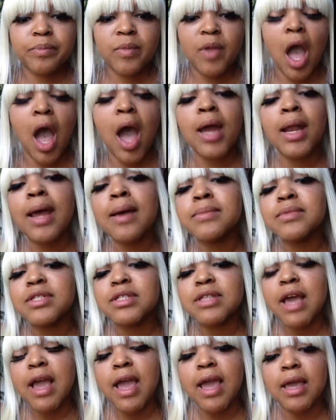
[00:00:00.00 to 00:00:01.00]
All I'm
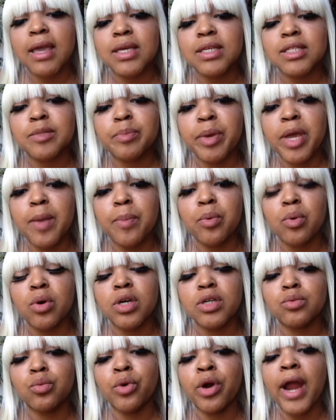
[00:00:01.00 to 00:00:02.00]
saying is, people,
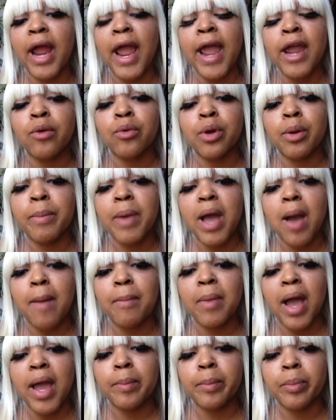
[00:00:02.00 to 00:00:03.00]
is we're angry
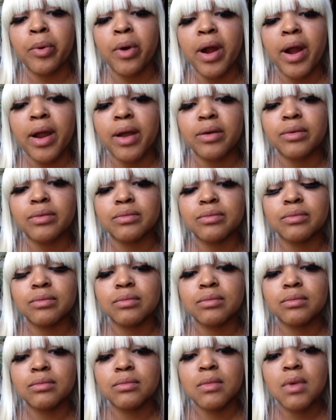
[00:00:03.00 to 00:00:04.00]
about Mike Brown.
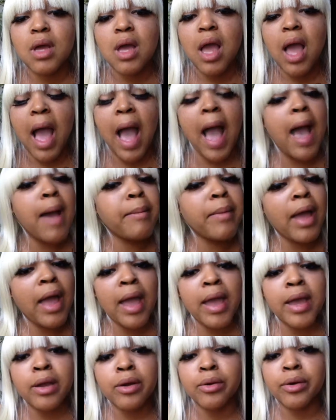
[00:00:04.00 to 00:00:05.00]
I'm
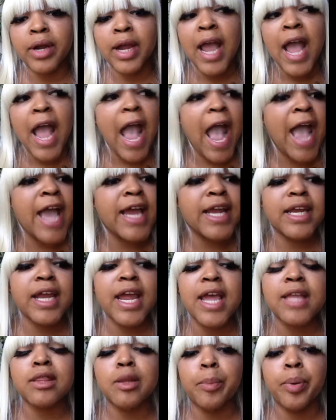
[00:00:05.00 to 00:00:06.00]
angry. And
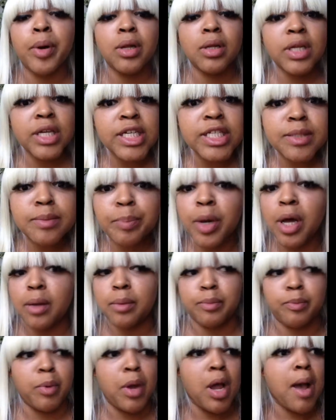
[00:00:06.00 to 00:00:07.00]

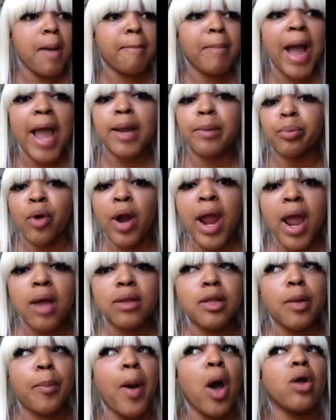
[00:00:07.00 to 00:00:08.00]
Mike
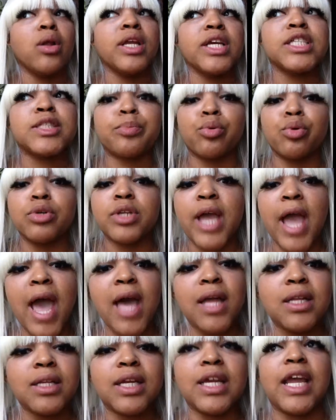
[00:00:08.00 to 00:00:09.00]
Brown, the police
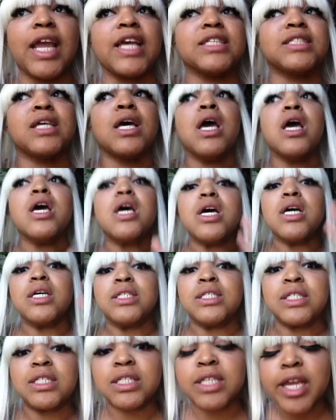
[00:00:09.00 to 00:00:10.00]
brutality is
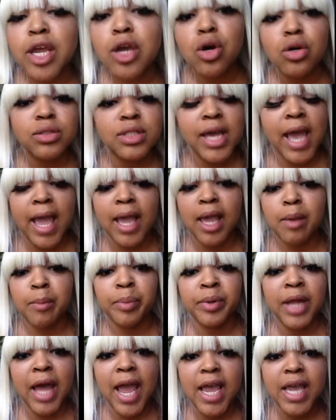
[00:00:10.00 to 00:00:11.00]
still taking
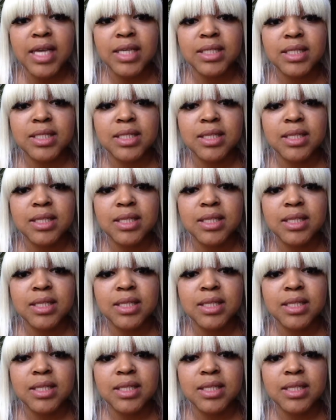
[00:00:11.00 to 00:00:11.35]
place